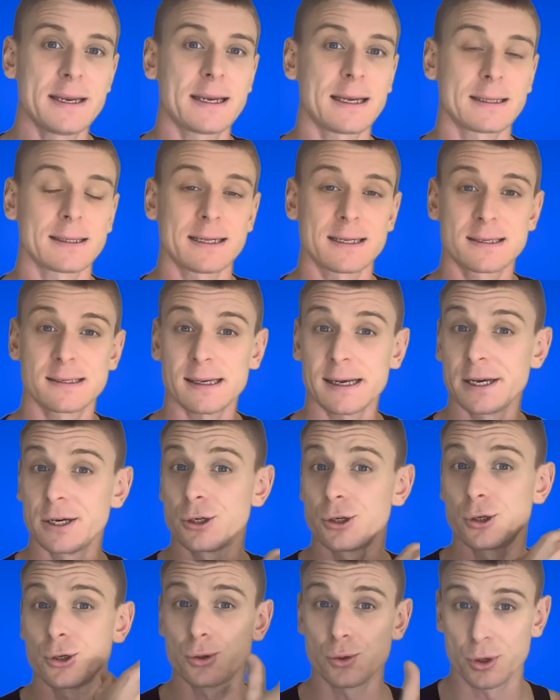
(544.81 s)
let's say
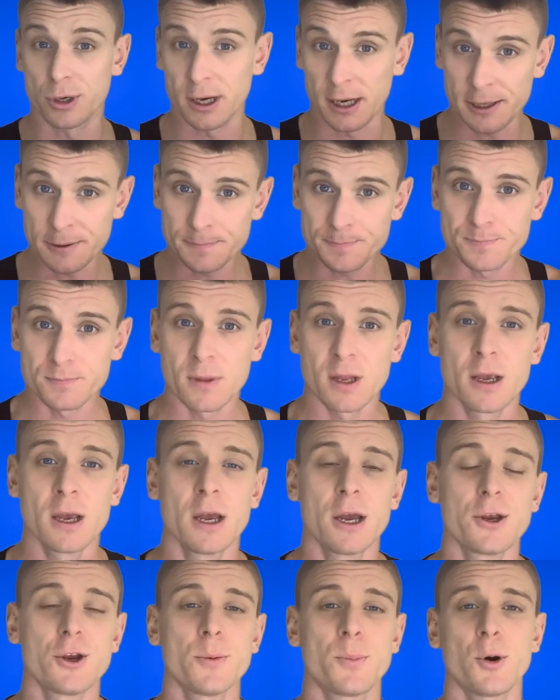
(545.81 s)
sugar,
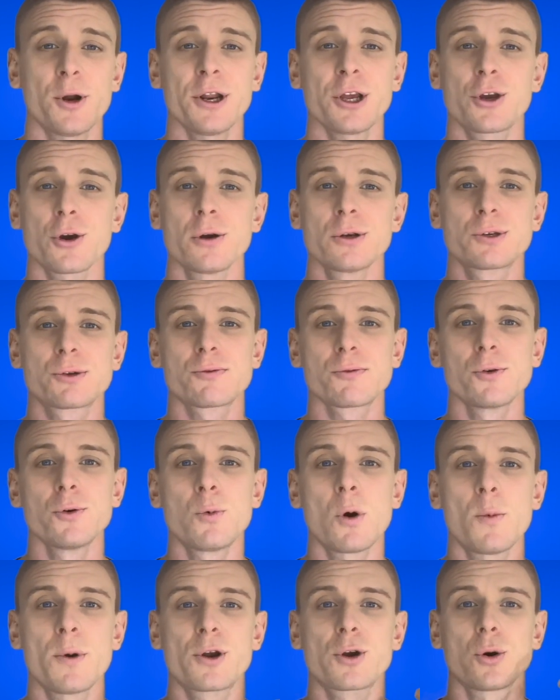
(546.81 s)
your body goes through
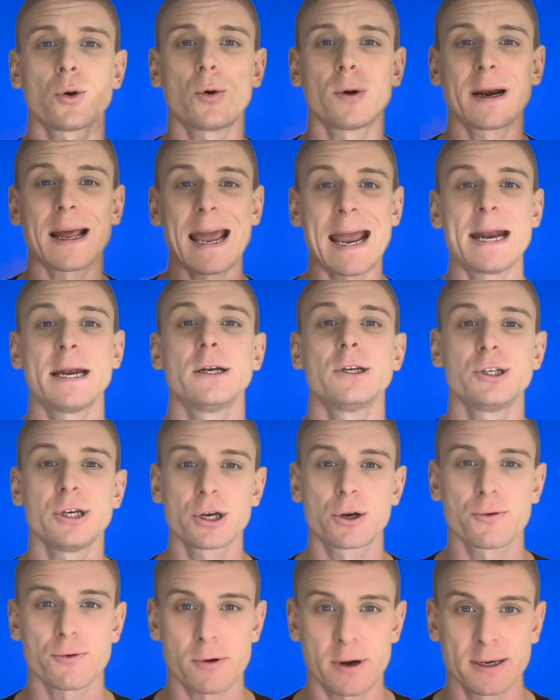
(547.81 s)
what we call an energy
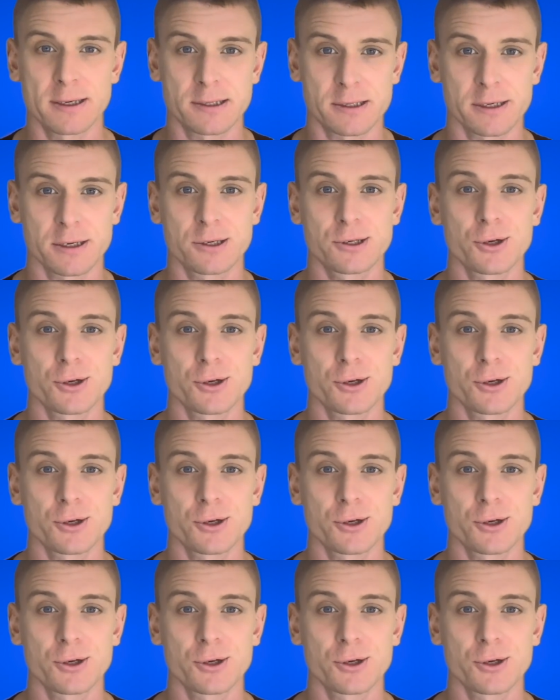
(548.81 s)
crisis.